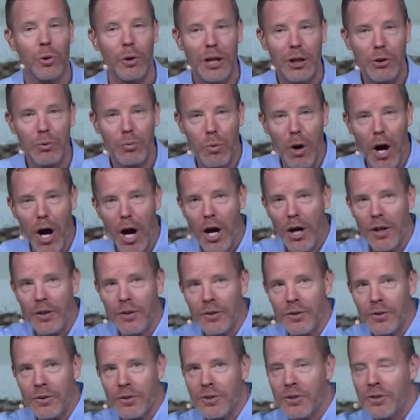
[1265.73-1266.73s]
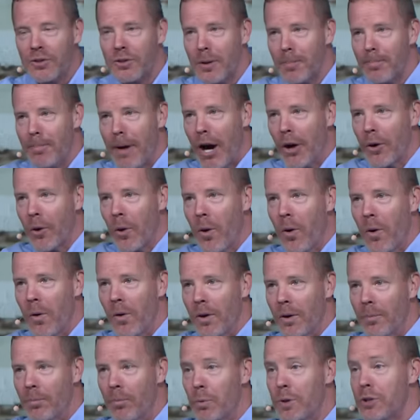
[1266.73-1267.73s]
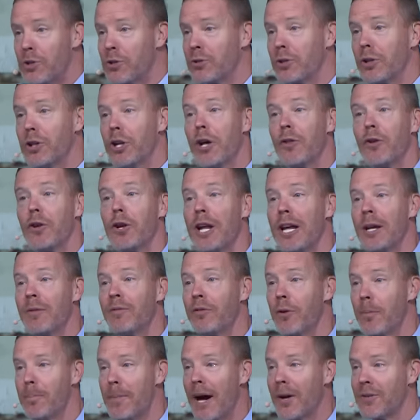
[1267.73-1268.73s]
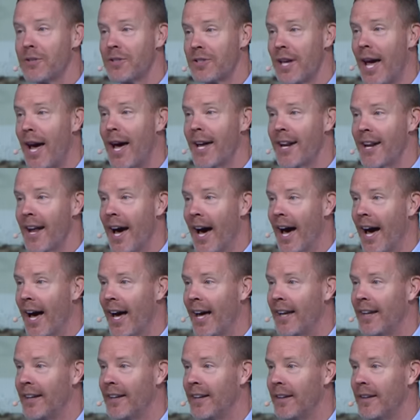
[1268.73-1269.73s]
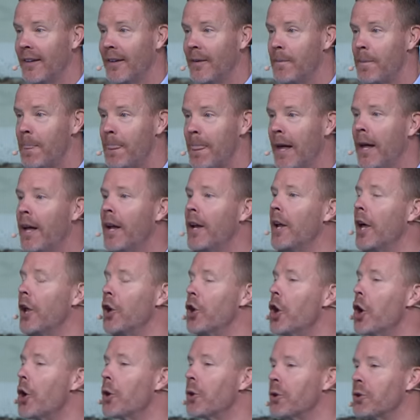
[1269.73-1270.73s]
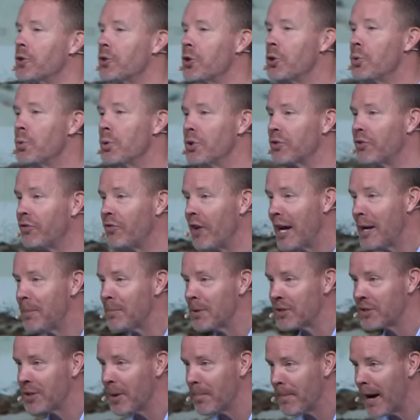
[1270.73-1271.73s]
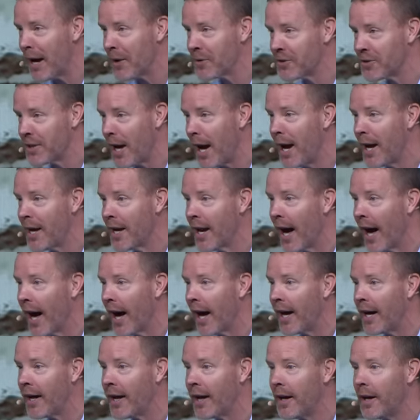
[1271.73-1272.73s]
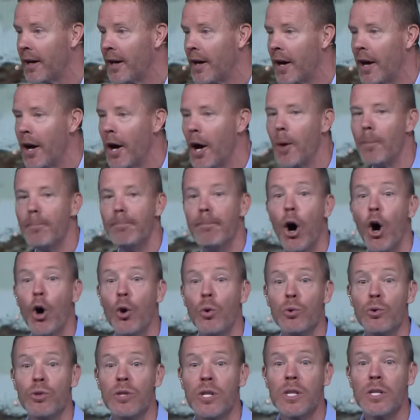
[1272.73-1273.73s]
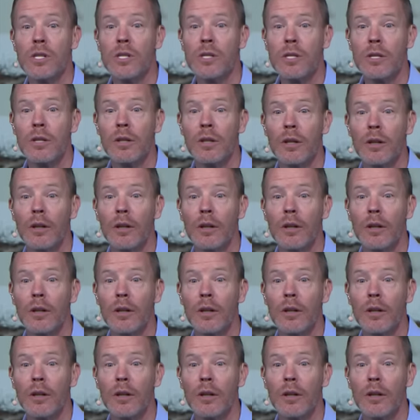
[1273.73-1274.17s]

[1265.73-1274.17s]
he runs to Mount Horeb, which is another name for Mount Sinai. Now, notice who was famous at Mount Sinai Moses.